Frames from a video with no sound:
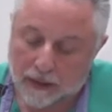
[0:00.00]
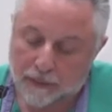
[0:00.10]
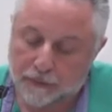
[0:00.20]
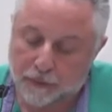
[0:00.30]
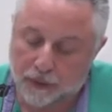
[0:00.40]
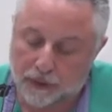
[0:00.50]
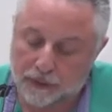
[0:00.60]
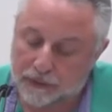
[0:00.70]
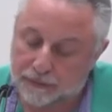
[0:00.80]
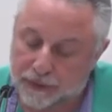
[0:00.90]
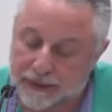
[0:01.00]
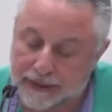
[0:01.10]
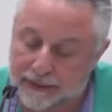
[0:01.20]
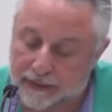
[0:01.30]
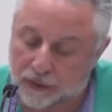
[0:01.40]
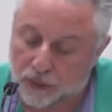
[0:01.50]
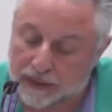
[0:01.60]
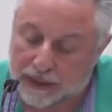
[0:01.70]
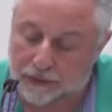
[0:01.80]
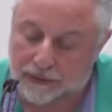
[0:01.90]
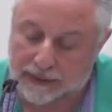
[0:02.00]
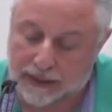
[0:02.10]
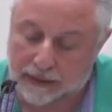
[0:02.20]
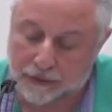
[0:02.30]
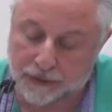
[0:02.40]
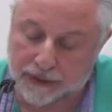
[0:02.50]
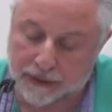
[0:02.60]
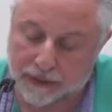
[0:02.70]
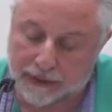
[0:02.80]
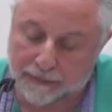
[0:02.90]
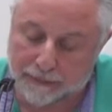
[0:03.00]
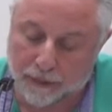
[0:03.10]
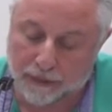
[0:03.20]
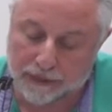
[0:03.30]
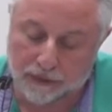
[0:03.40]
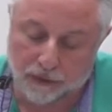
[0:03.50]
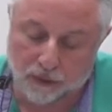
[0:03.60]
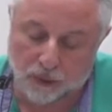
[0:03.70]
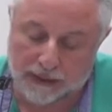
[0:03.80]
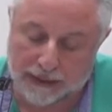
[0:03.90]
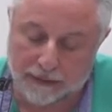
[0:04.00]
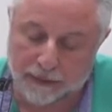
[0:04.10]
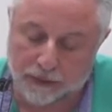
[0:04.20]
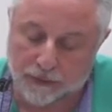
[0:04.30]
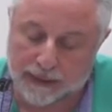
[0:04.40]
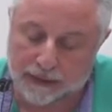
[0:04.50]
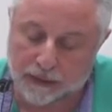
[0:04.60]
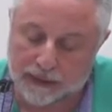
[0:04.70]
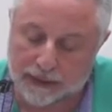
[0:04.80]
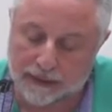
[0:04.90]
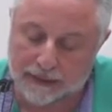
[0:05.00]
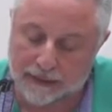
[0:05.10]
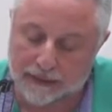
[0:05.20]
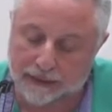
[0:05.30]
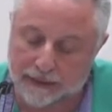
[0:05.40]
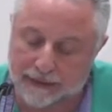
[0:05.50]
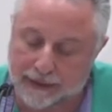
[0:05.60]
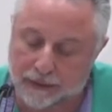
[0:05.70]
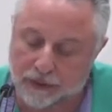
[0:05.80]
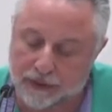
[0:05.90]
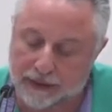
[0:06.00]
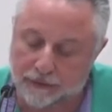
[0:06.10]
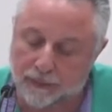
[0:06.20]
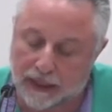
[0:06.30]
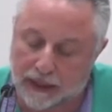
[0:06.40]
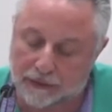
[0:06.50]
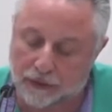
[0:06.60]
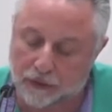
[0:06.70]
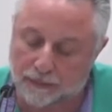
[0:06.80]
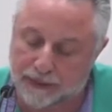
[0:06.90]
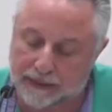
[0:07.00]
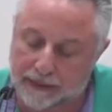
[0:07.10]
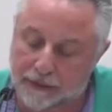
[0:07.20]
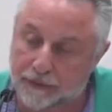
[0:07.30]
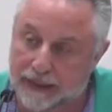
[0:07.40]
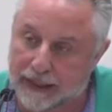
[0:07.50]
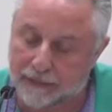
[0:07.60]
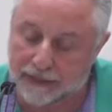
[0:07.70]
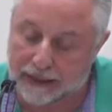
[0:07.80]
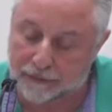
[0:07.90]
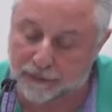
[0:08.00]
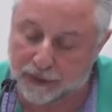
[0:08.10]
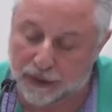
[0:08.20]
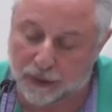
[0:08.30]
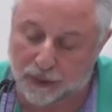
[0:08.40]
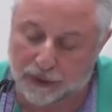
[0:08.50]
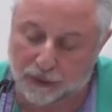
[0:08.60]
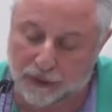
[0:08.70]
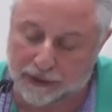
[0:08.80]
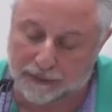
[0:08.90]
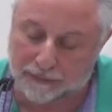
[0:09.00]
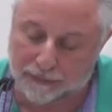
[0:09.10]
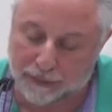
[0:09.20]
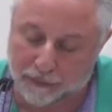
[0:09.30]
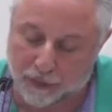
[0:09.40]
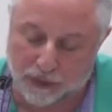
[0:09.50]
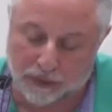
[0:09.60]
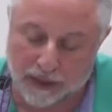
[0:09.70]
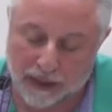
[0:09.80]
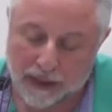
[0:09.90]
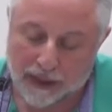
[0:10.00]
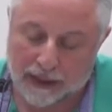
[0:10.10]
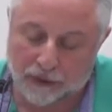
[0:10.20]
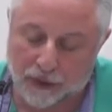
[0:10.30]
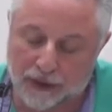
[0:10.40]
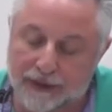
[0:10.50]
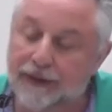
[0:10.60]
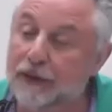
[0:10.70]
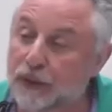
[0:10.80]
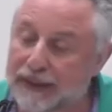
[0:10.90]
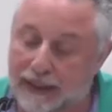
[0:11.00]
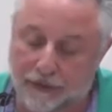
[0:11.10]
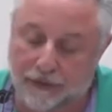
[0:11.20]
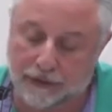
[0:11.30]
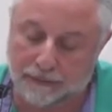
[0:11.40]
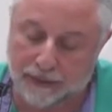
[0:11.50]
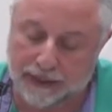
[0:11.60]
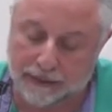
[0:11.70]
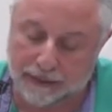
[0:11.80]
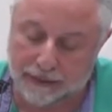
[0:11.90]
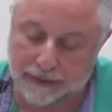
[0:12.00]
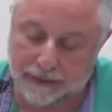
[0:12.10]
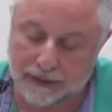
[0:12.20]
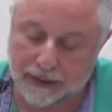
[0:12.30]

Before proceeding to another analogy, let me point to an aspect of psychoanalysis that distinguishes it from other competitive games. I've alluded to it before, and turns it into an ethical practice.